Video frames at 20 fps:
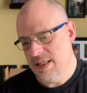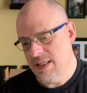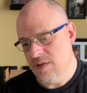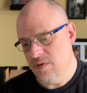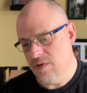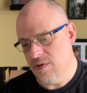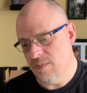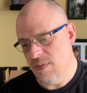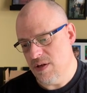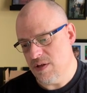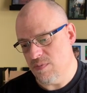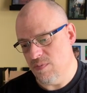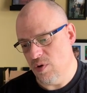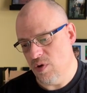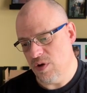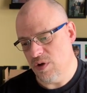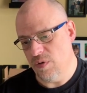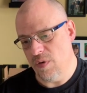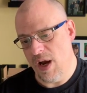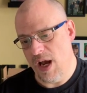It was much
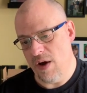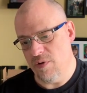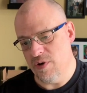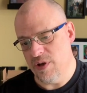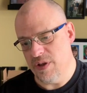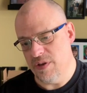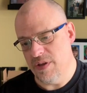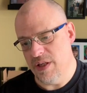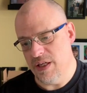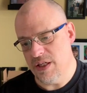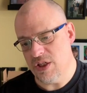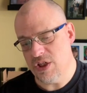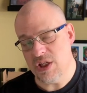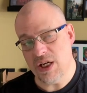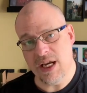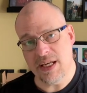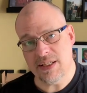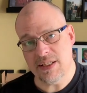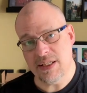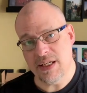more crowded than
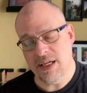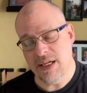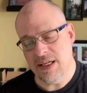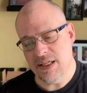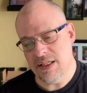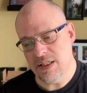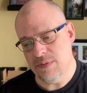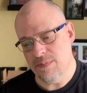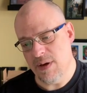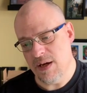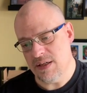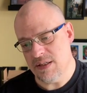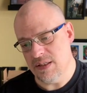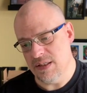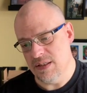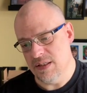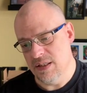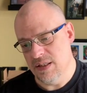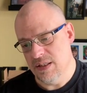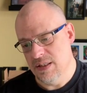Shasta had
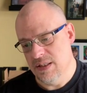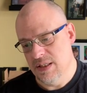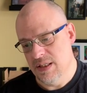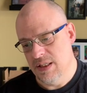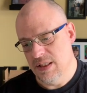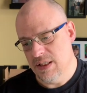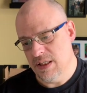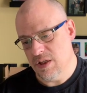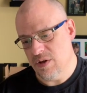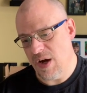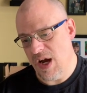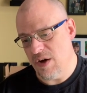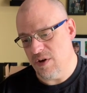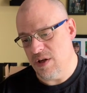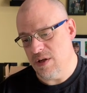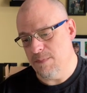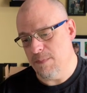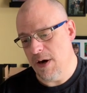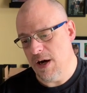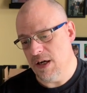expected.
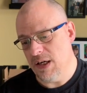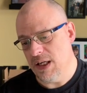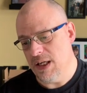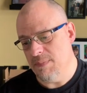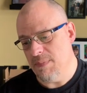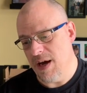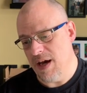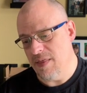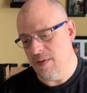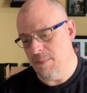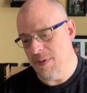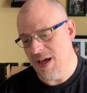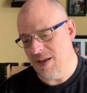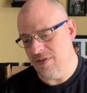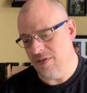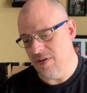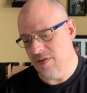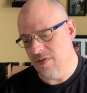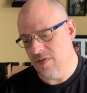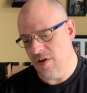Crowded partly by the
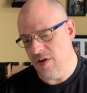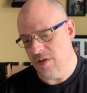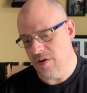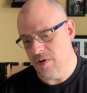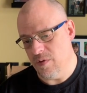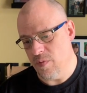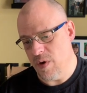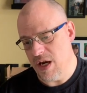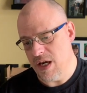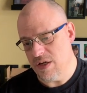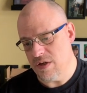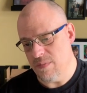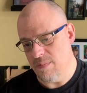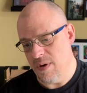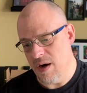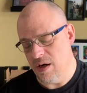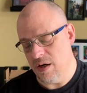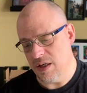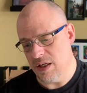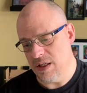peasants on their way to
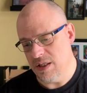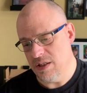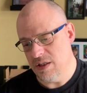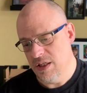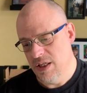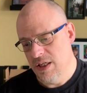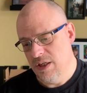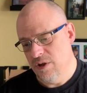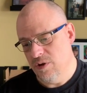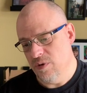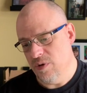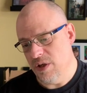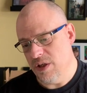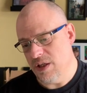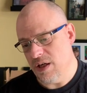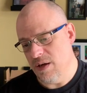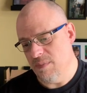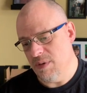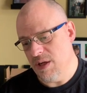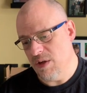market, who had
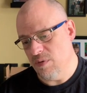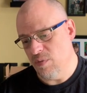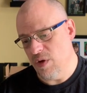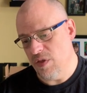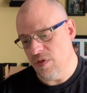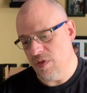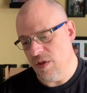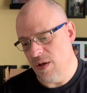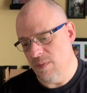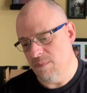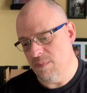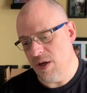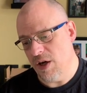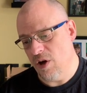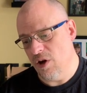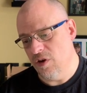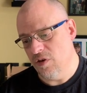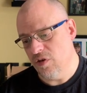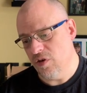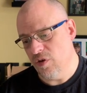come in with them, but
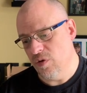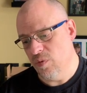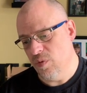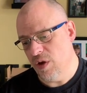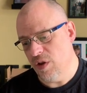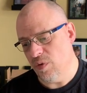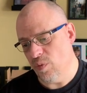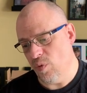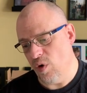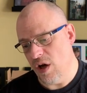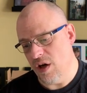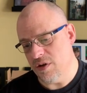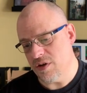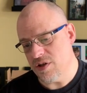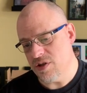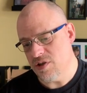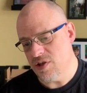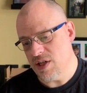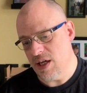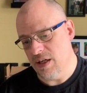also with
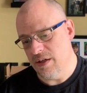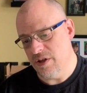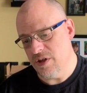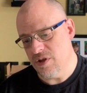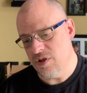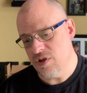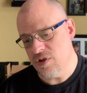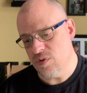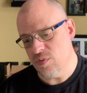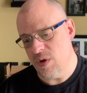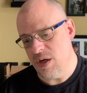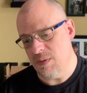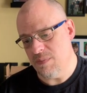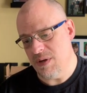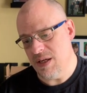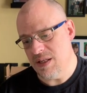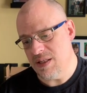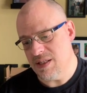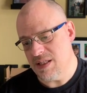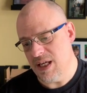water sellers,
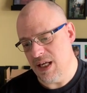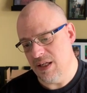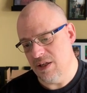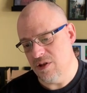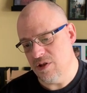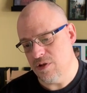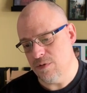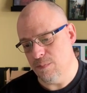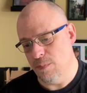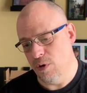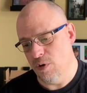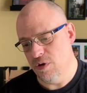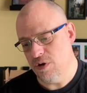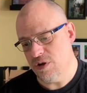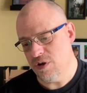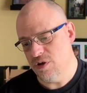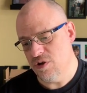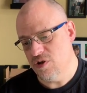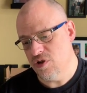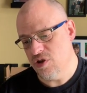sweetmeat sellers,
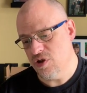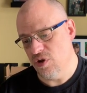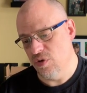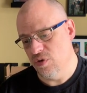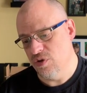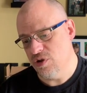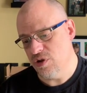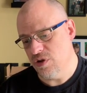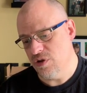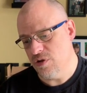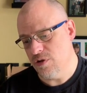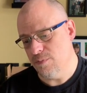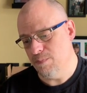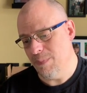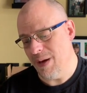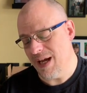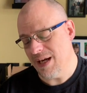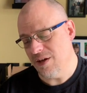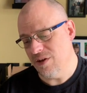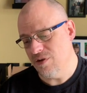porters, soldiers,
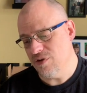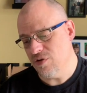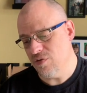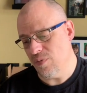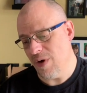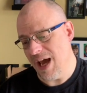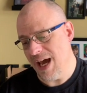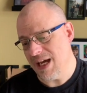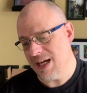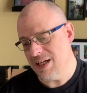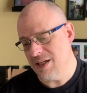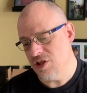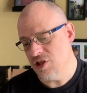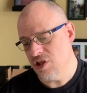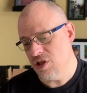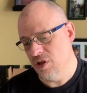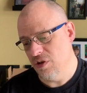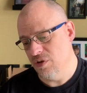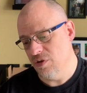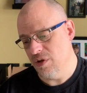beggars, ragged
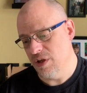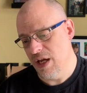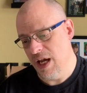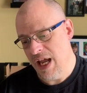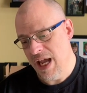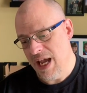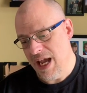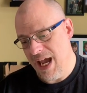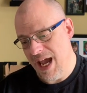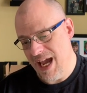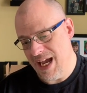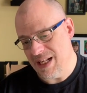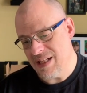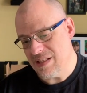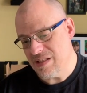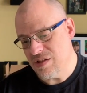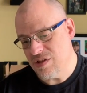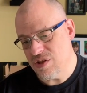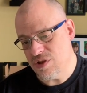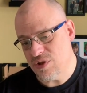children,
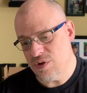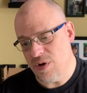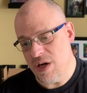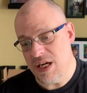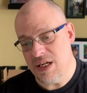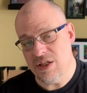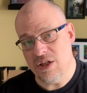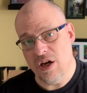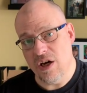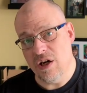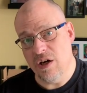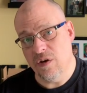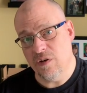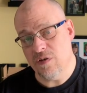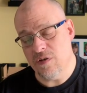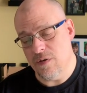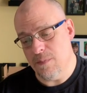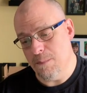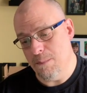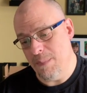hens, stray
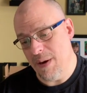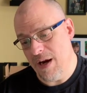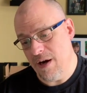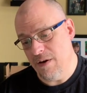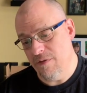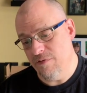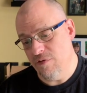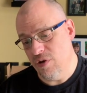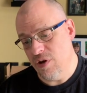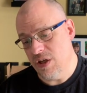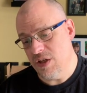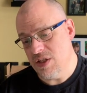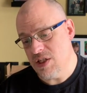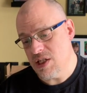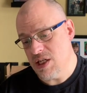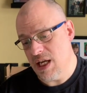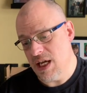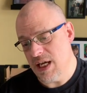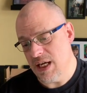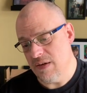dogs, and barefooted
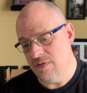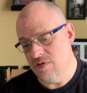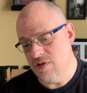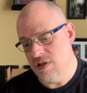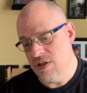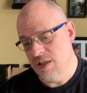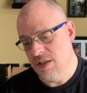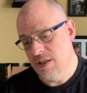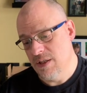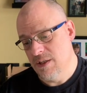slaves.